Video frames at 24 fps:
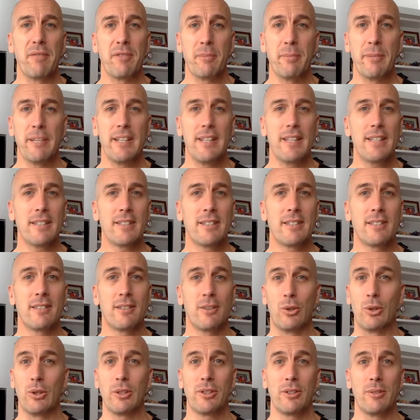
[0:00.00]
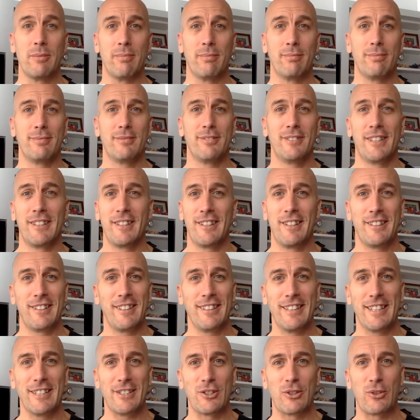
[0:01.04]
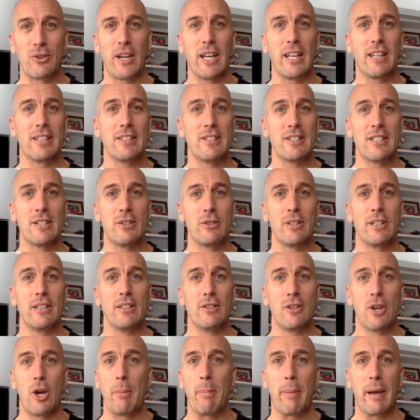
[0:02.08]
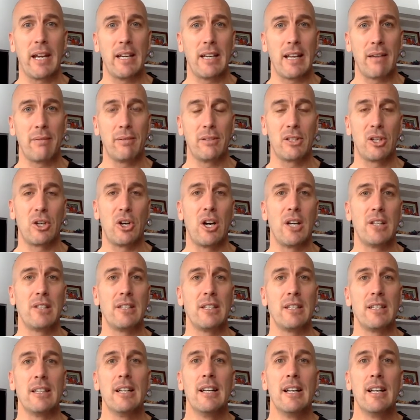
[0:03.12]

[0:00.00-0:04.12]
me, that's awesome. I think that's great considering no paid advertising.